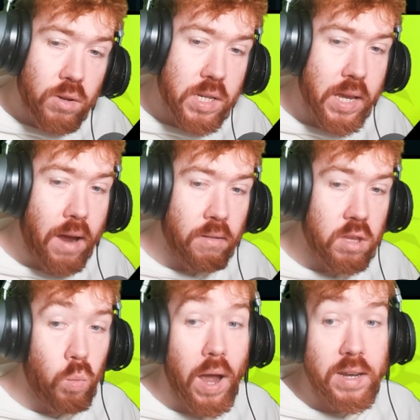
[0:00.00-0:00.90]
use the character,
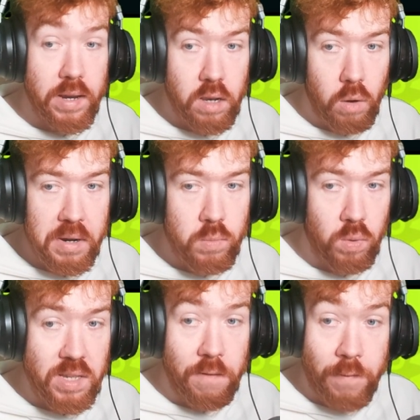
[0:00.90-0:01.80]
what I did notice
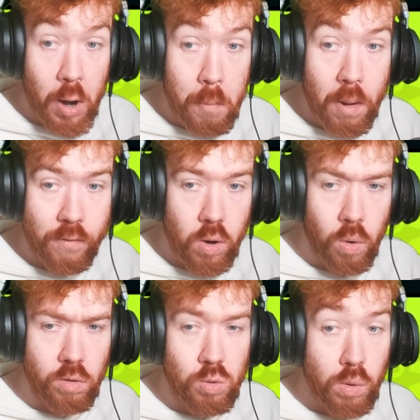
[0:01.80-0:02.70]
was the Veil buff
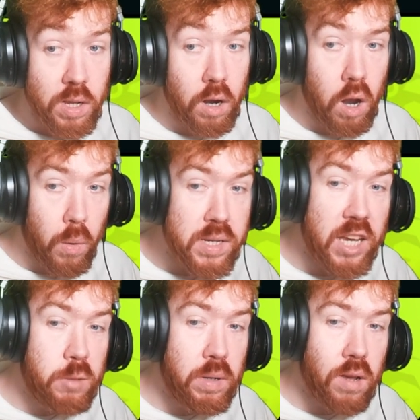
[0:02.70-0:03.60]
going on towards the lowest
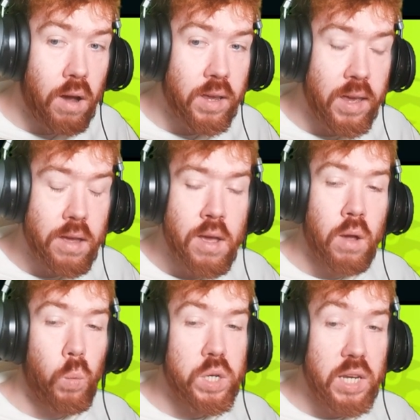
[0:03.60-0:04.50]
HP target,
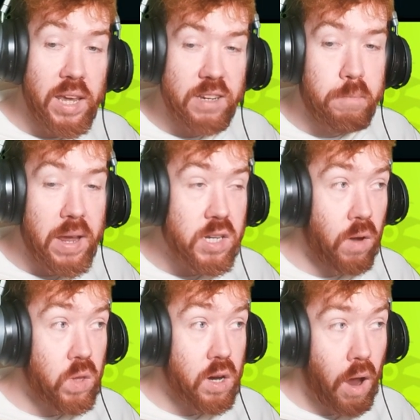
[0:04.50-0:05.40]
which is based
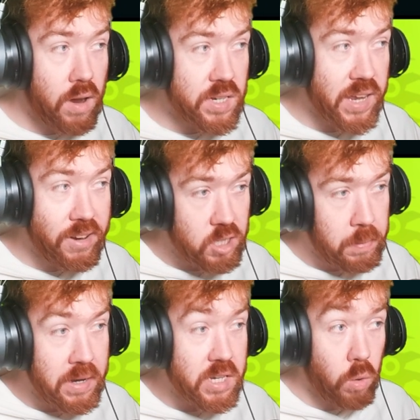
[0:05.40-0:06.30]
off the caster's
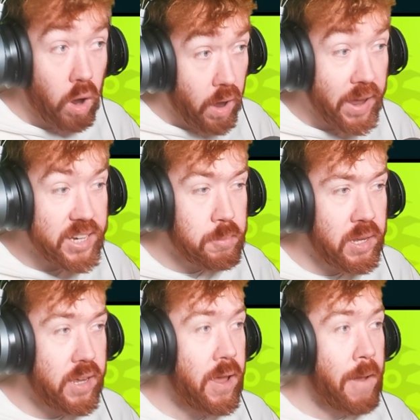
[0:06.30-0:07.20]
HP, so her
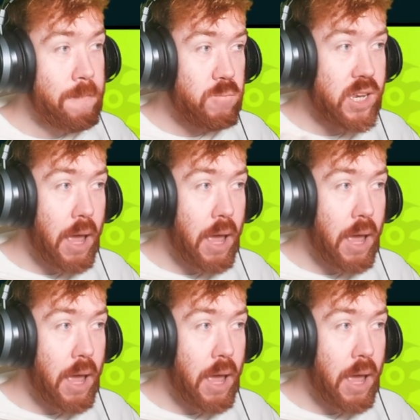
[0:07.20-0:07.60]
HP. To